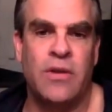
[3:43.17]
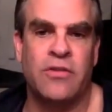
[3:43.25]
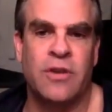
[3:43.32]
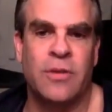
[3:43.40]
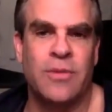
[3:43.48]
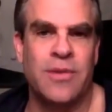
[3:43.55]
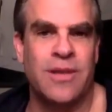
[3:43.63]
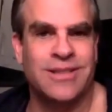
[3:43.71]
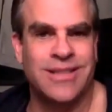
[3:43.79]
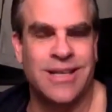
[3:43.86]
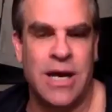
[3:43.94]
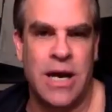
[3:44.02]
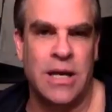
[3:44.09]
in something that's
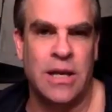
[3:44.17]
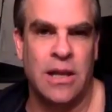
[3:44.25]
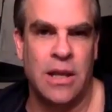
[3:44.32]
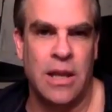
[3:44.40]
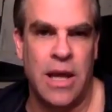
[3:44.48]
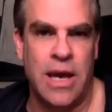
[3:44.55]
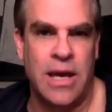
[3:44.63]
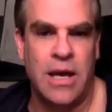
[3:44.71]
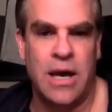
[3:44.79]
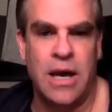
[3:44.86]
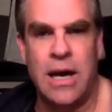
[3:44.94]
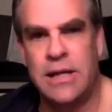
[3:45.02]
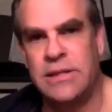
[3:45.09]
kind of like
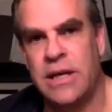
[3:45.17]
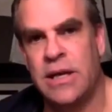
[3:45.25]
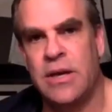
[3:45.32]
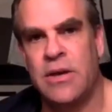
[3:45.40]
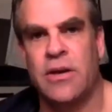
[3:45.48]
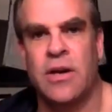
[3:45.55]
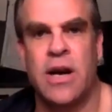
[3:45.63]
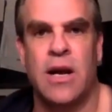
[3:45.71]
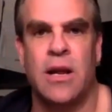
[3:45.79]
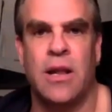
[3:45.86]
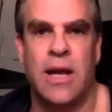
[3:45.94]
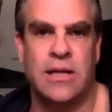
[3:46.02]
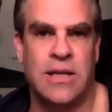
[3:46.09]
high ticket or kind
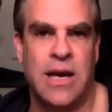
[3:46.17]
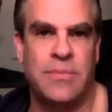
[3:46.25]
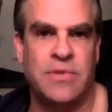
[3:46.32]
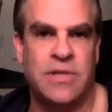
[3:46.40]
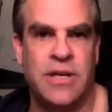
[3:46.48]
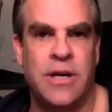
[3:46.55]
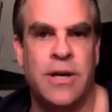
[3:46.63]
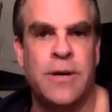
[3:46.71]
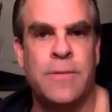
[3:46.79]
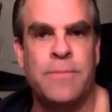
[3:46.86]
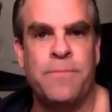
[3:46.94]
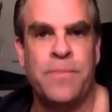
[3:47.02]
of like top tier,